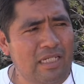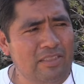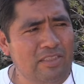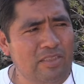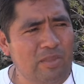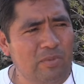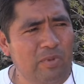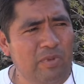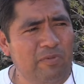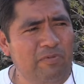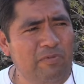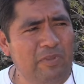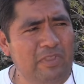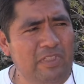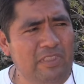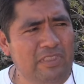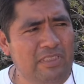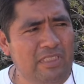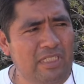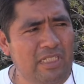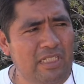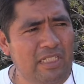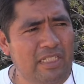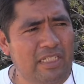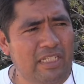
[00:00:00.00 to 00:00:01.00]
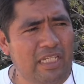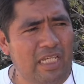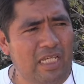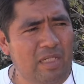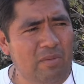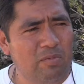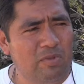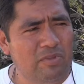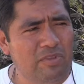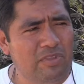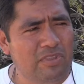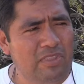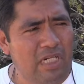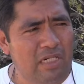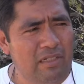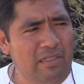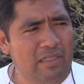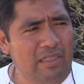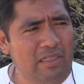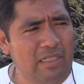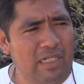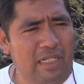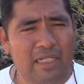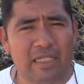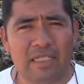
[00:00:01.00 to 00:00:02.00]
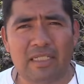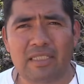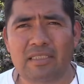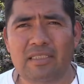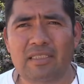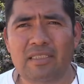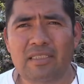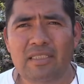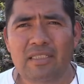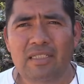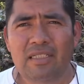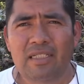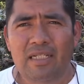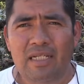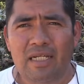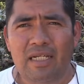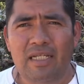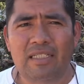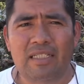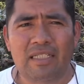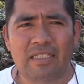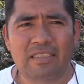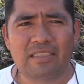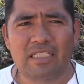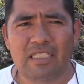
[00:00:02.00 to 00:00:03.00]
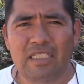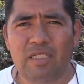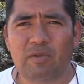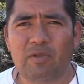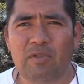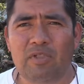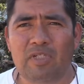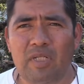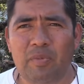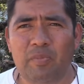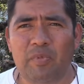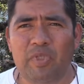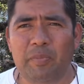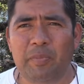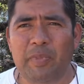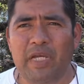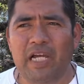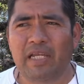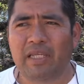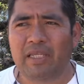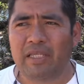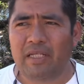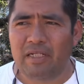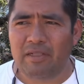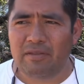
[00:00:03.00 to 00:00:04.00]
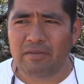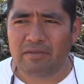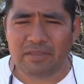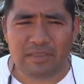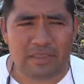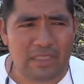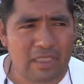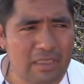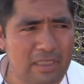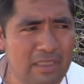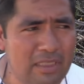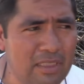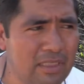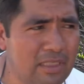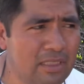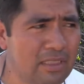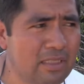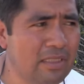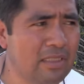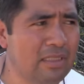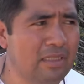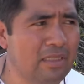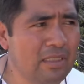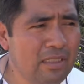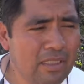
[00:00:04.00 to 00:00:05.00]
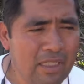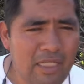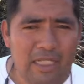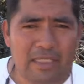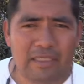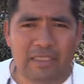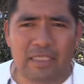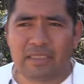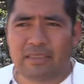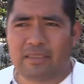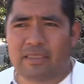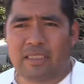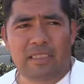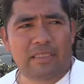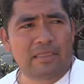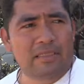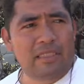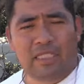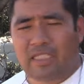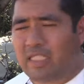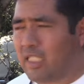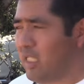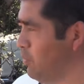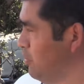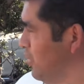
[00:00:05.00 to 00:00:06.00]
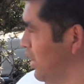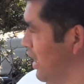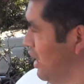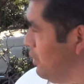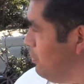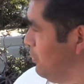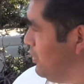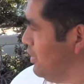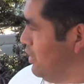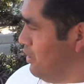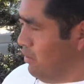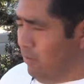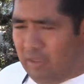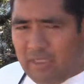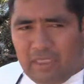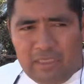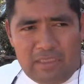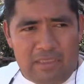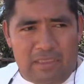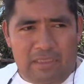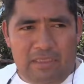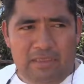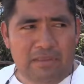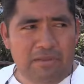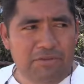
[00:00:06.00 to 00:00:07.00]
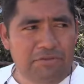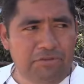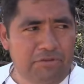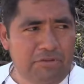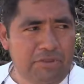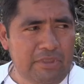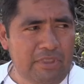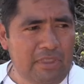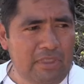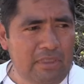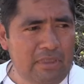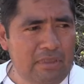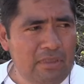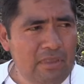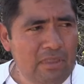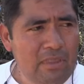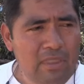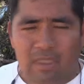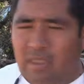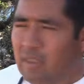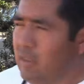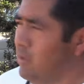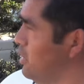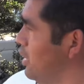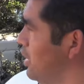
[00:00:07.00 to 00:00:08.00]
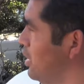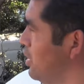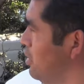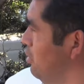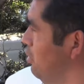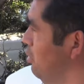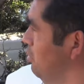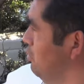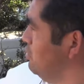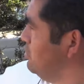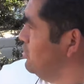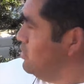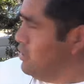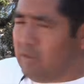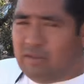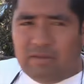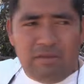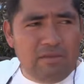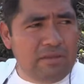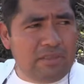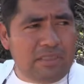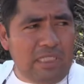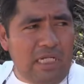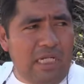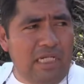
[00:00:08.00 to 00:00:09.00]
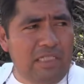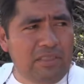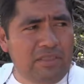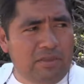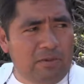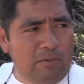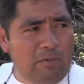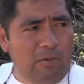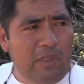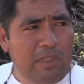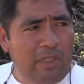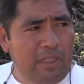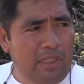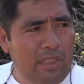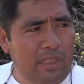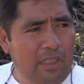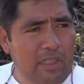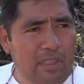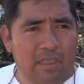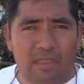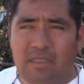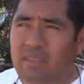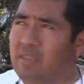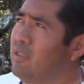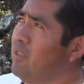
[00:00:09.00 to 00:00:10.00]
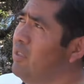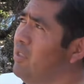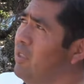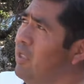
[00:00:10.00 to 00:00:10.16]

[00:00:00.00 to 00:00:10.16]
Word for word: someone from the city came on Saturday night, and they said they were going to be back here on Sunday, and they did. They came back, but they only cleaned the street. They closed the 2 sides to work here